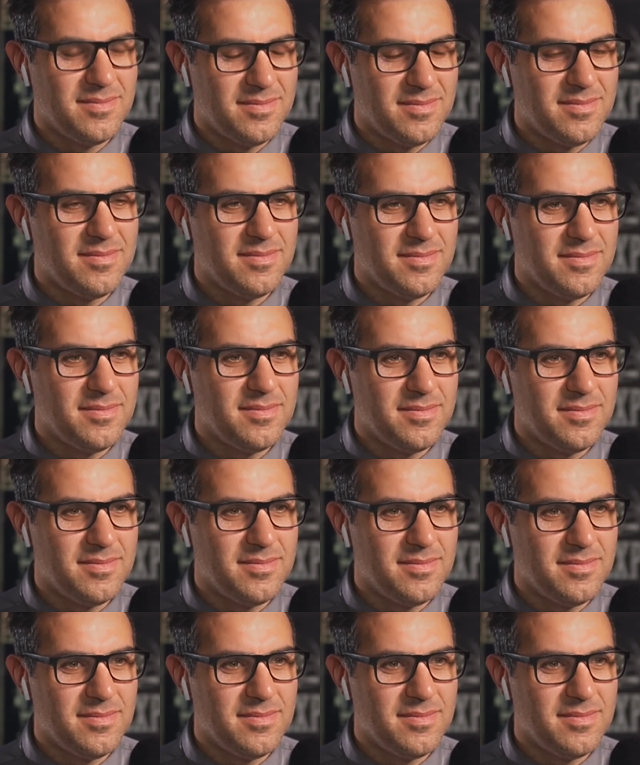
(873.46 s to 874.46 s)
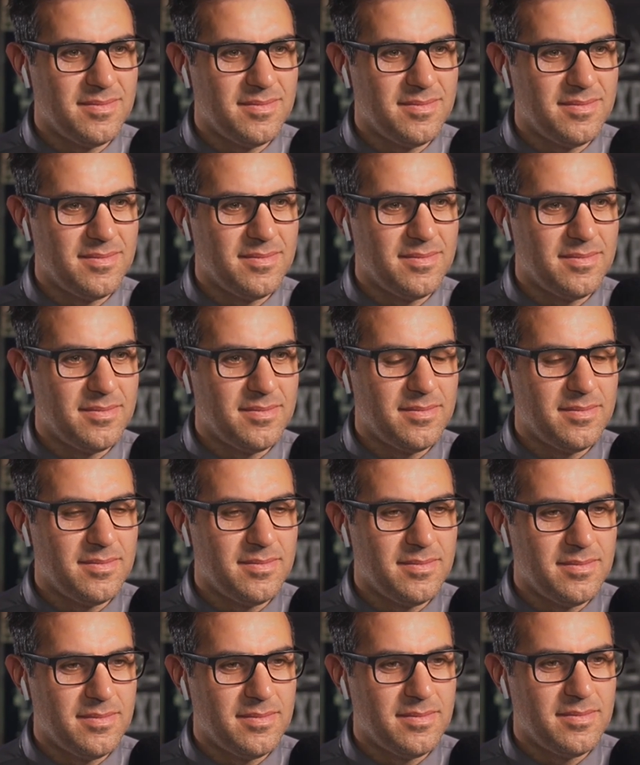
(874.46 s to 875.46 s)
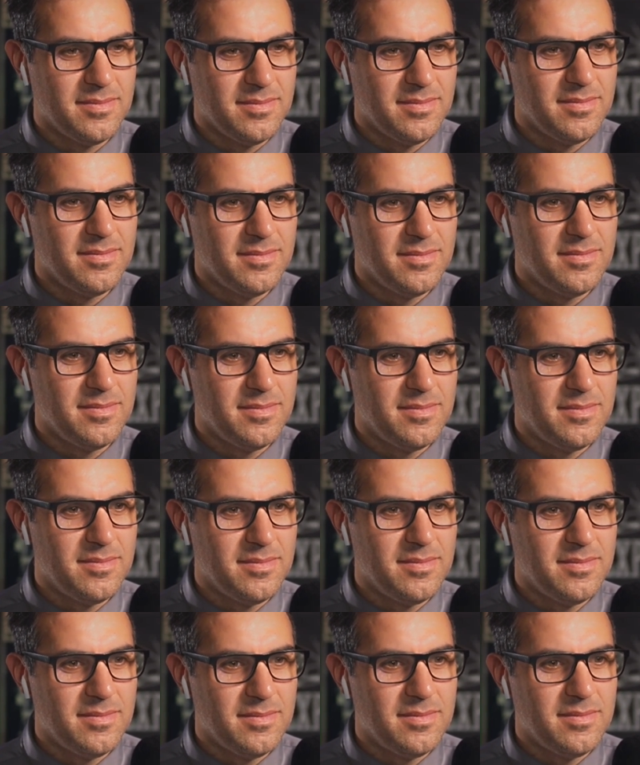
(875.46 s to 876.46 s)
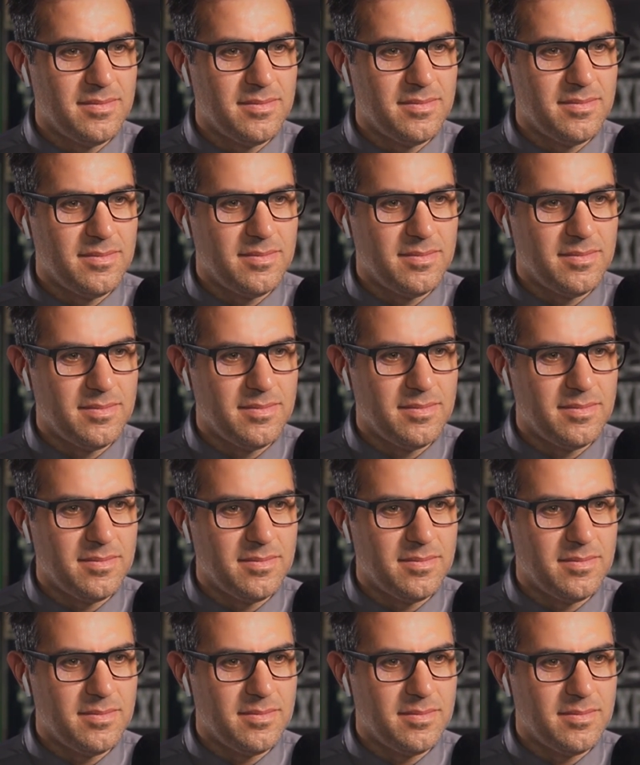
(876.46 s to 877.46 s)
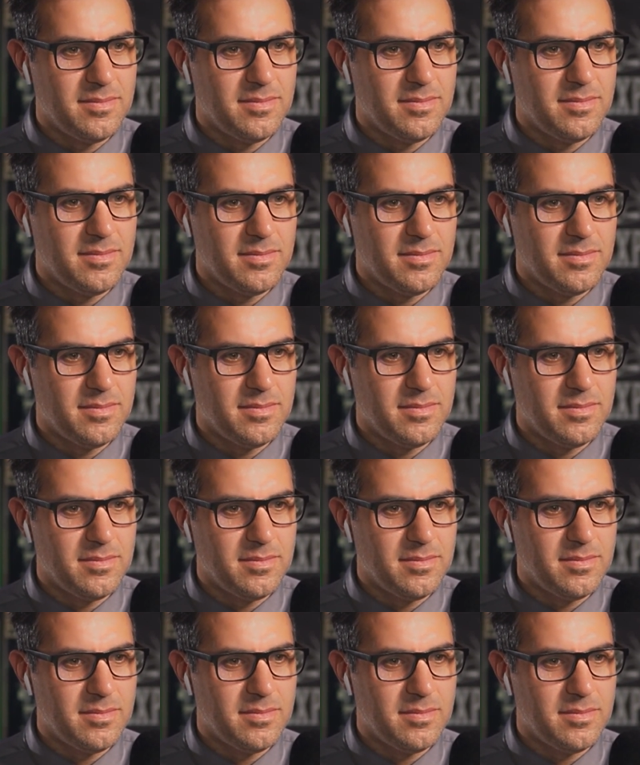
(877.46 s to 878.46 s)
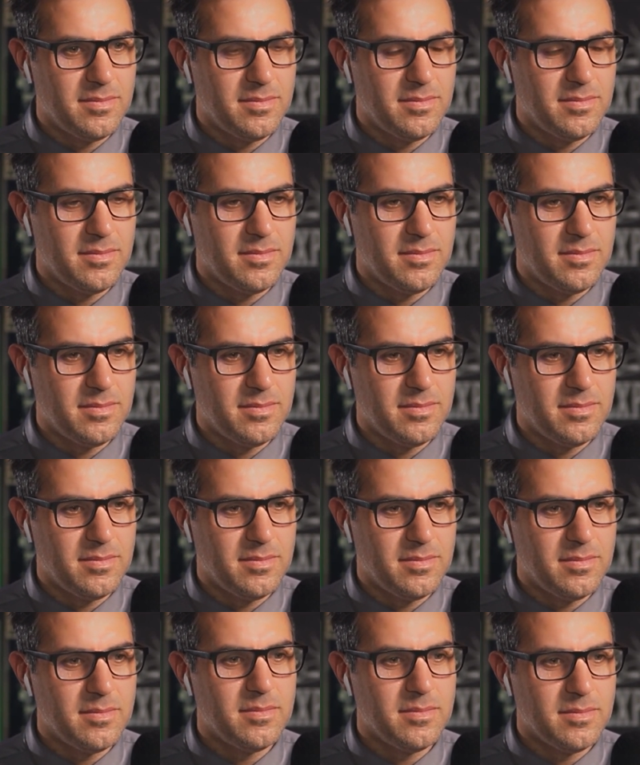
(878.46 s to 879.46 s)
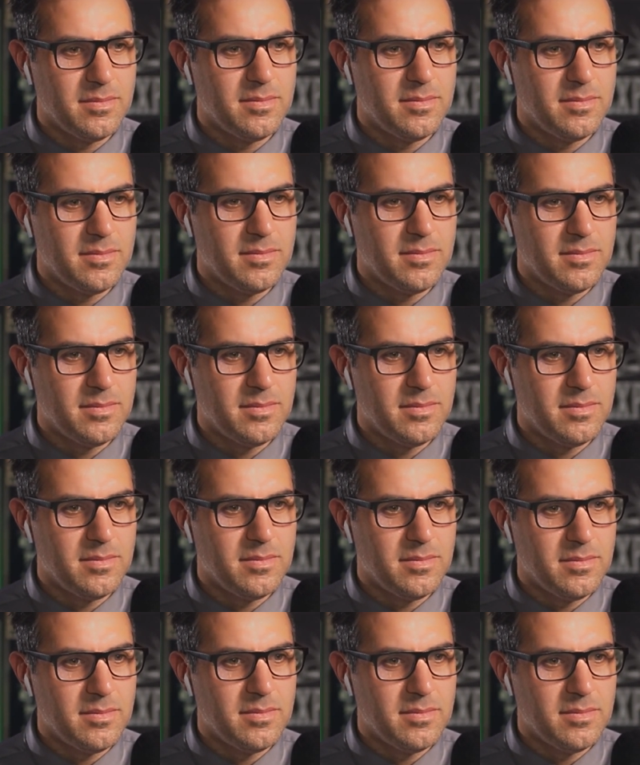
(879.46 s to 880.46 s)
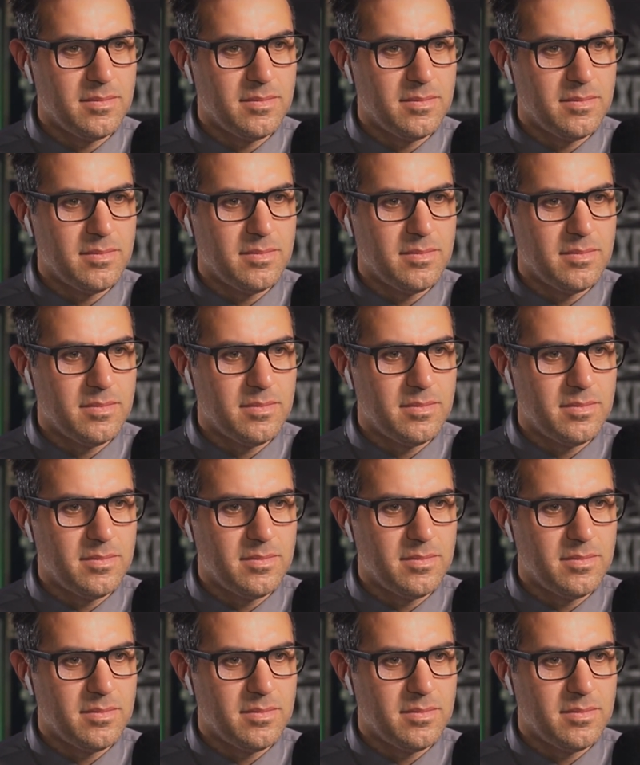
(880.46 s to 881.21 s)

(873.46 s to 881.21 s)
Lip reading: No words are spoken by the person on screen.